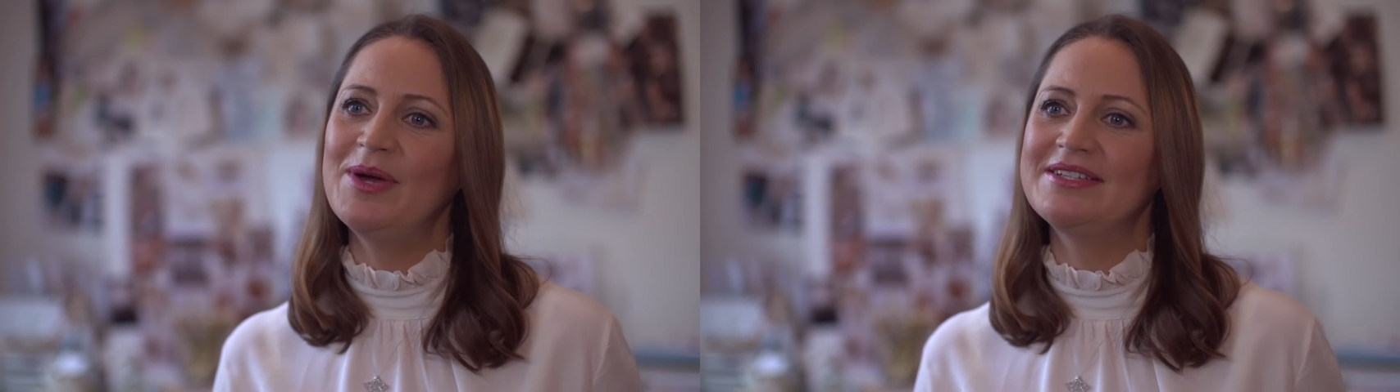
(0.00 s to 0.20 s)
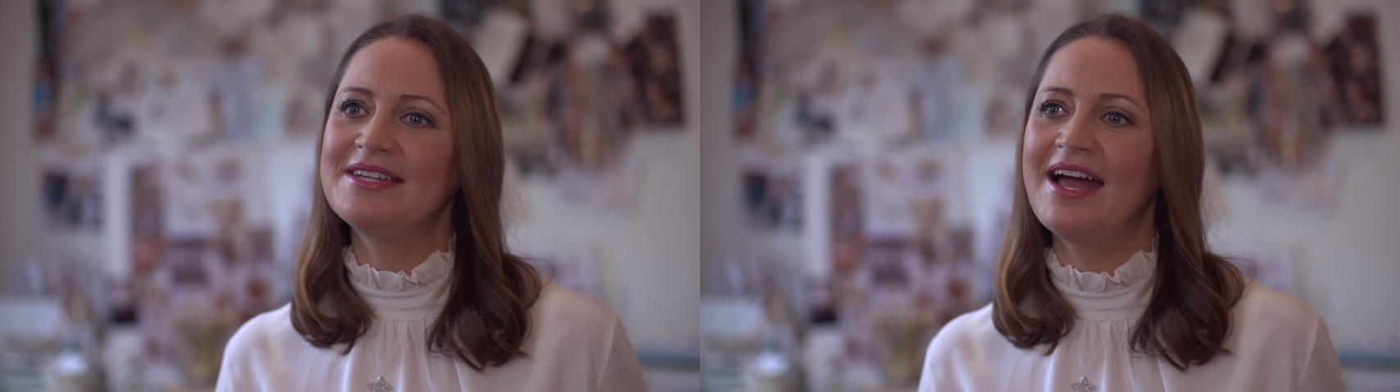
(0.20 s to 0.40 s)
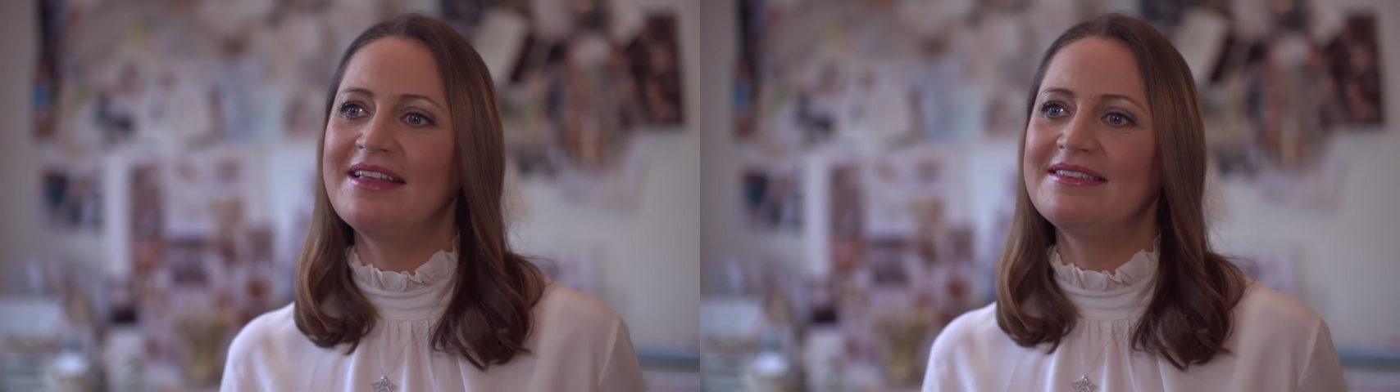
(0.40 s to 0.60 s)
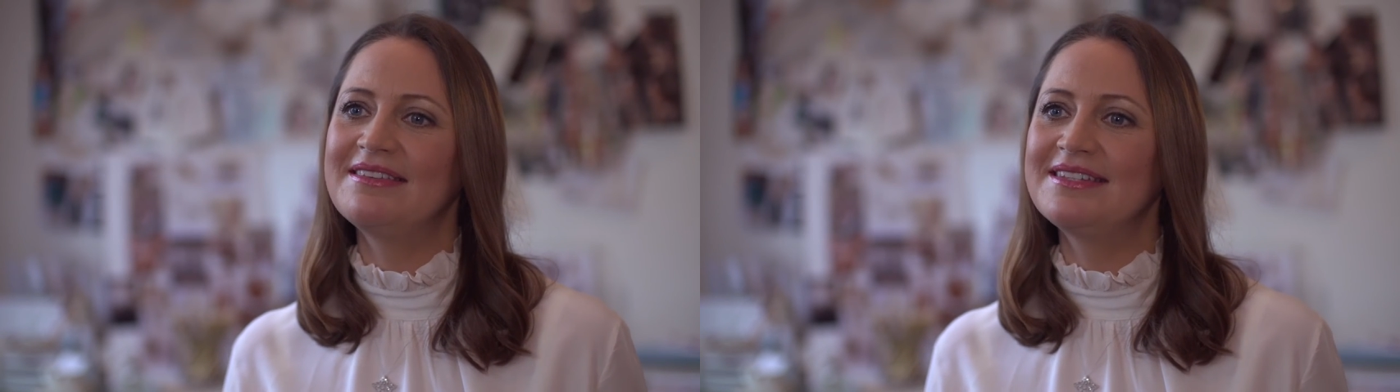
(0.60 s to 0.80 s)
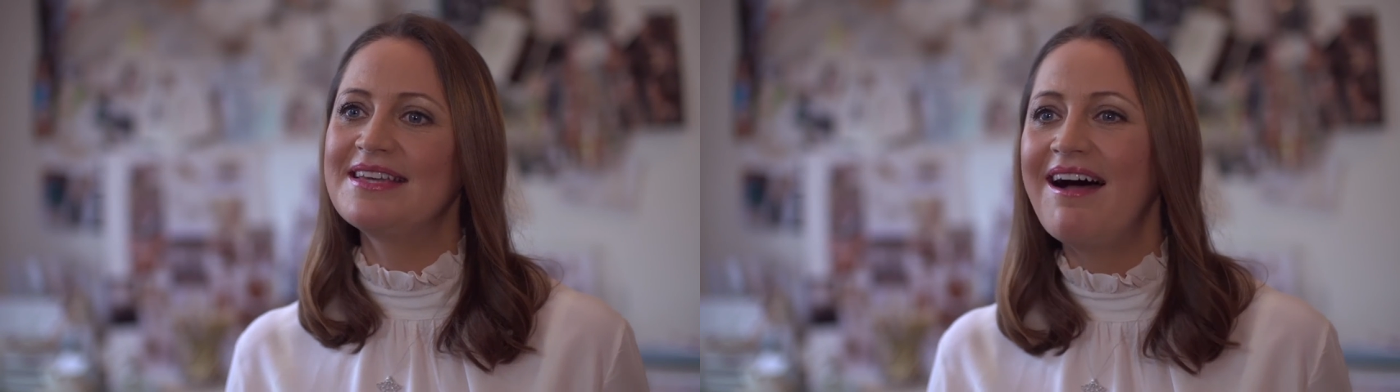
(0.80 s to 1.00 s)
which has
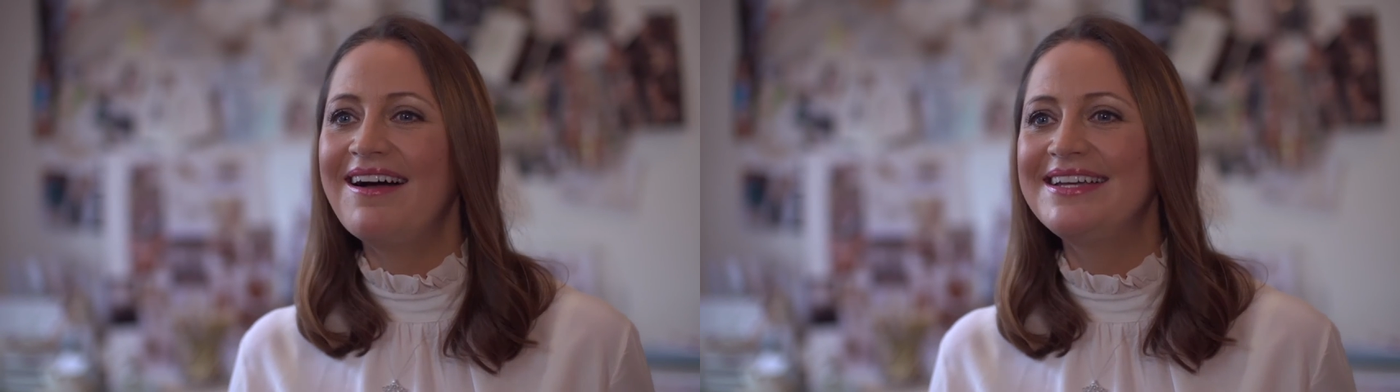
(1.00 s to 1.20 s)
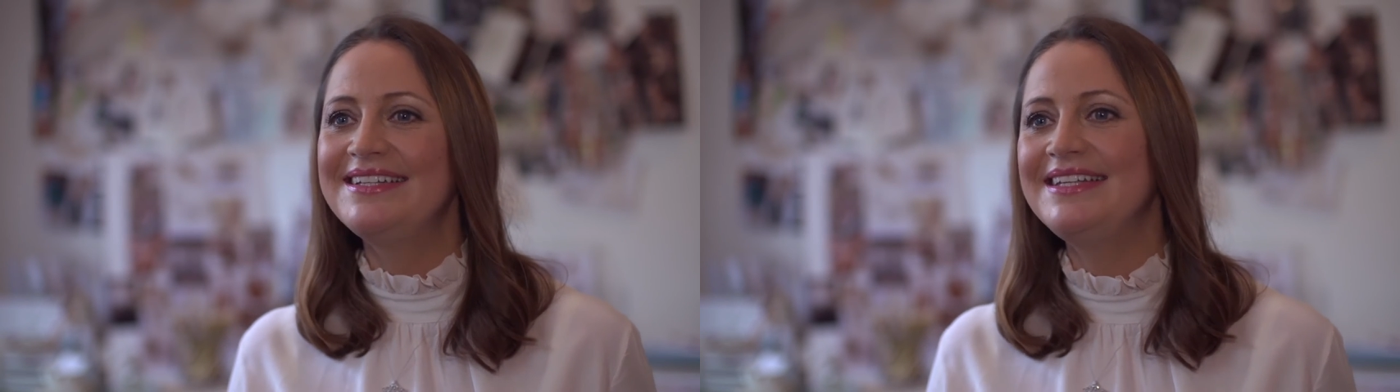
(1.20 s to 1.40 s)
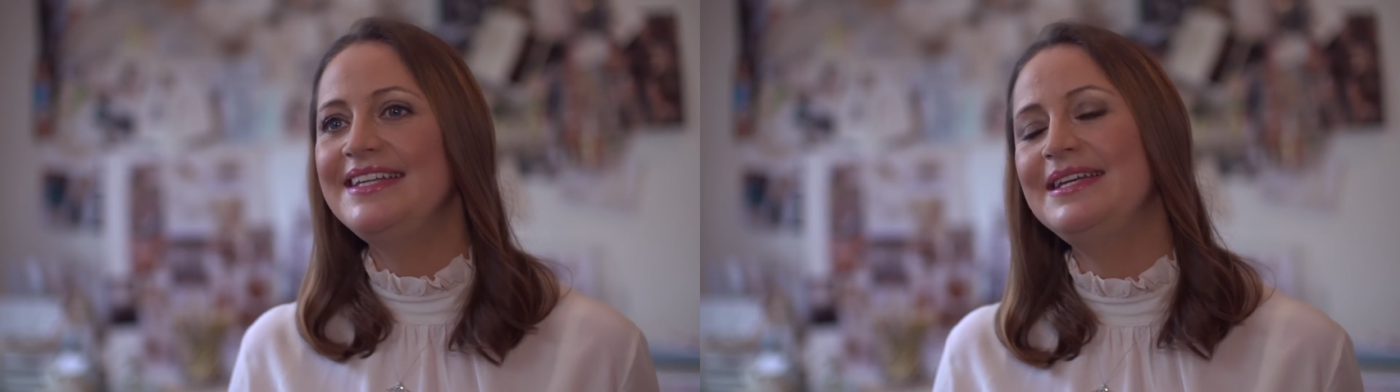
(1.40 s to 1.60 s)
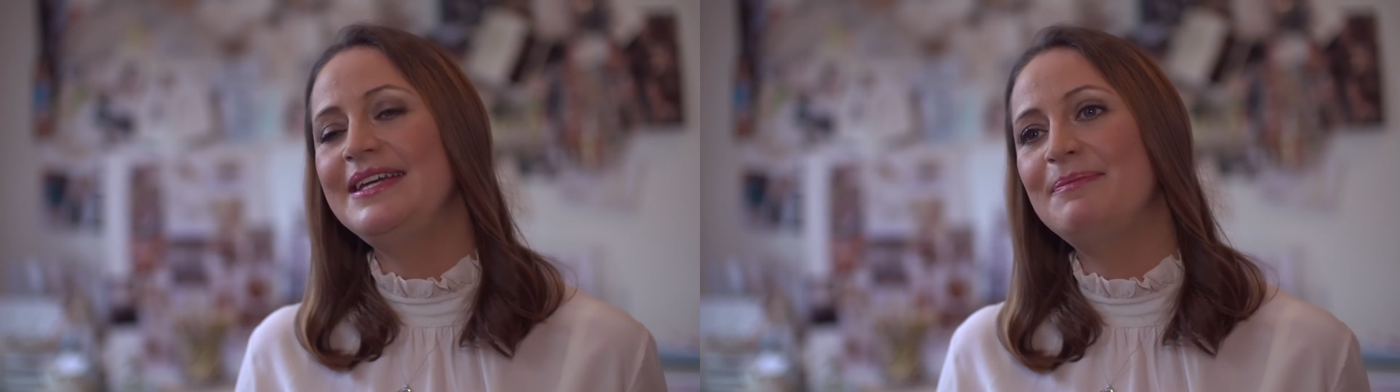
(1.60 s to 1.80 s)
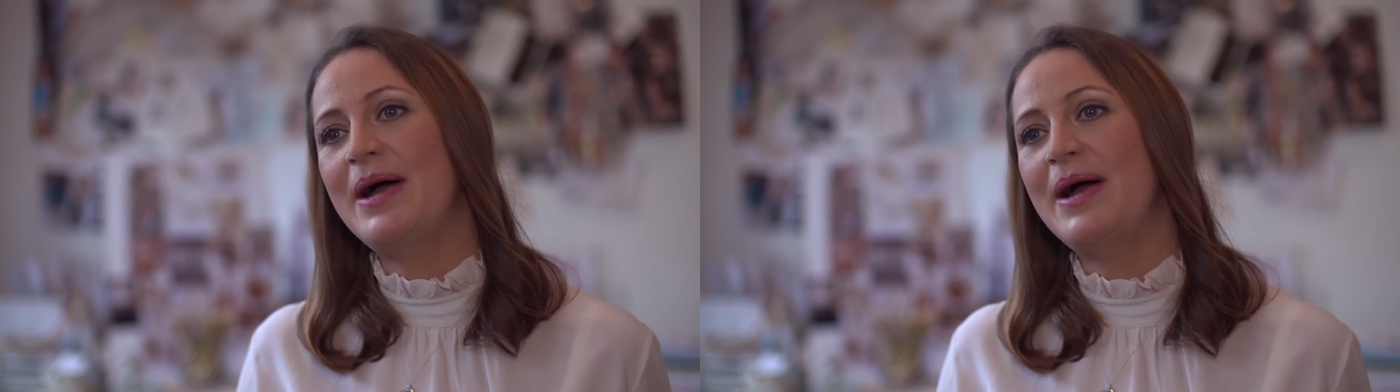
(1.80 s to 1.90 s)
the tiny